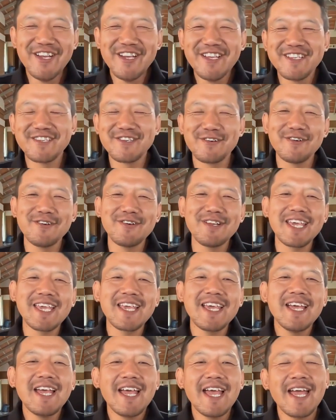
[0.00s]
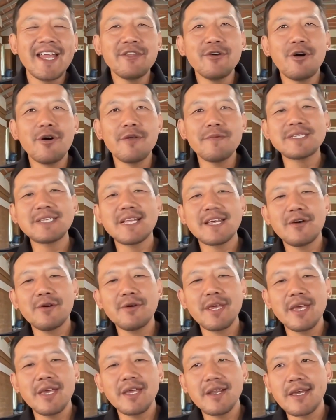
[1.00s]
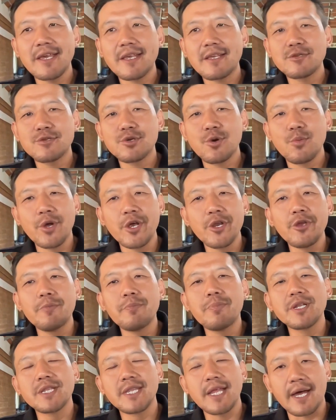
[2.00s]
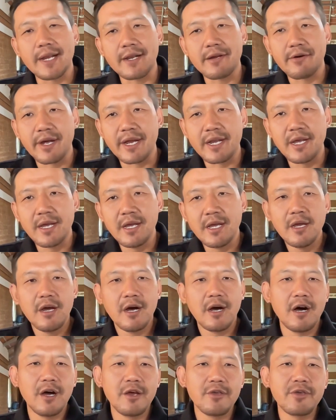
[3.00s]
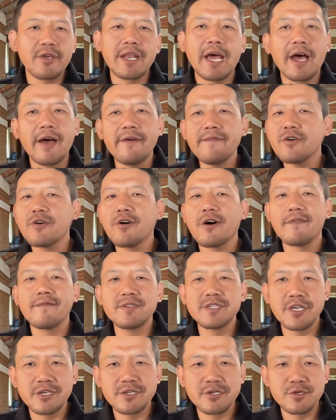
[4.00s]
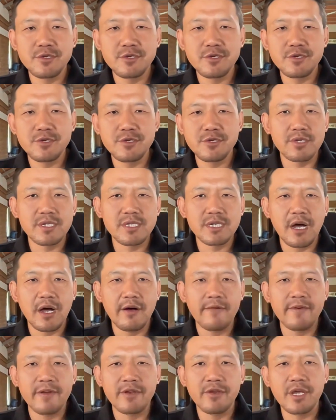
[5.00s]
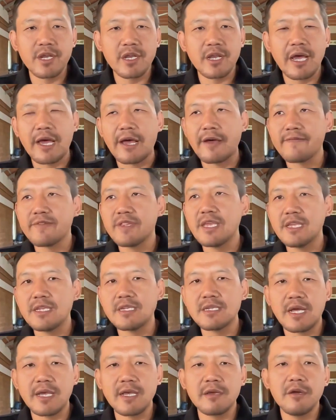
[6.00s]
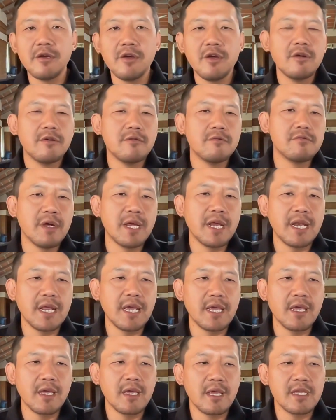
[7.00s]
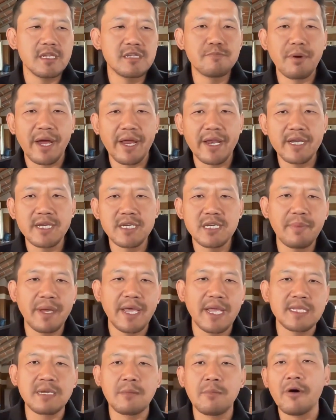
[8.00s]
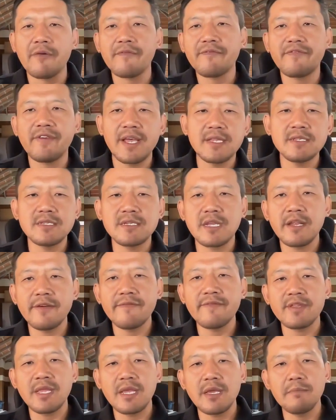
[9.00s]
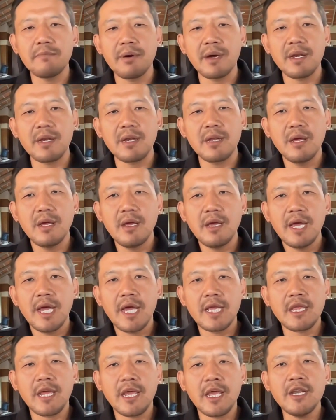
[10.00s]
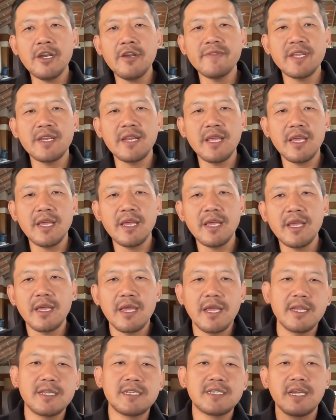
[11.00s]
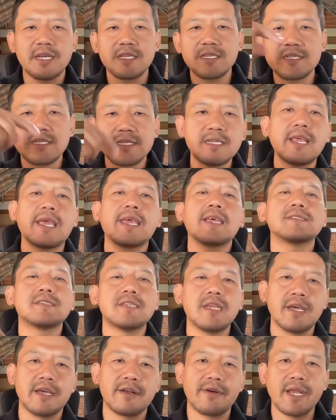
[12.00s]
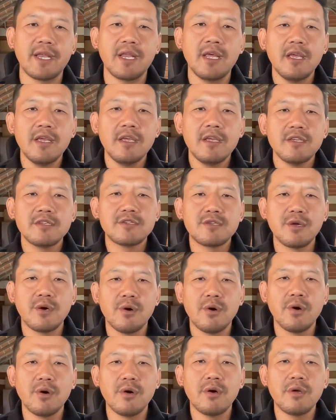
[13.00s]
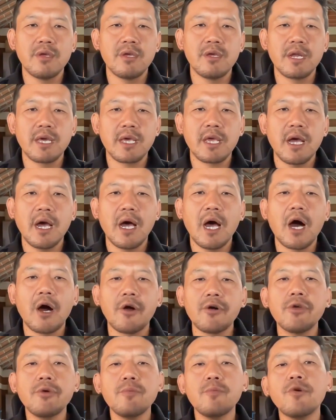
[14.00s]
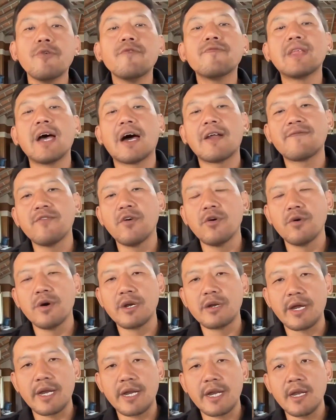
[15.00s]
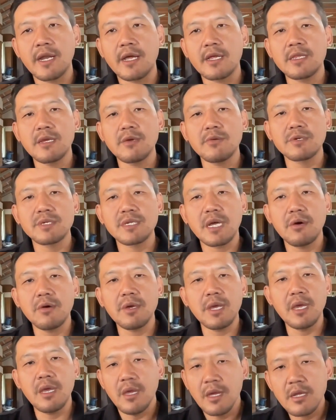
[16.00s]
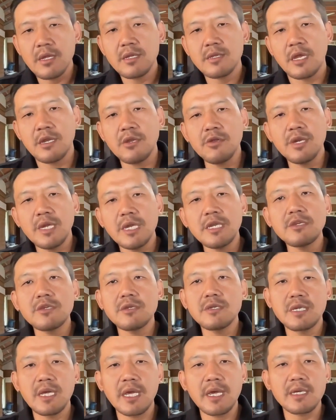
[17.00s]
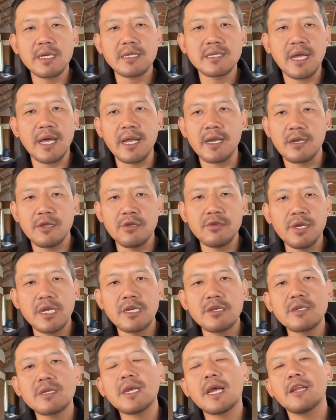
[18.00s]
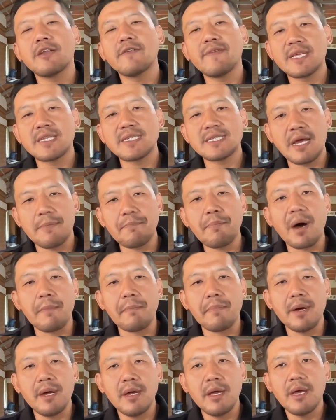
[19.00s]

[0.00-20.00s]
So like and you're always like, okay, like so where do you put that, right? You can have your conversations with yourself and you can have these like really inspiring debates among friends and everything, but at the end of the day it just stays there, right? So you're like, how do you move that forward, right? And I think it was like, okay, then you need to take a stand, you need to kind of like step up.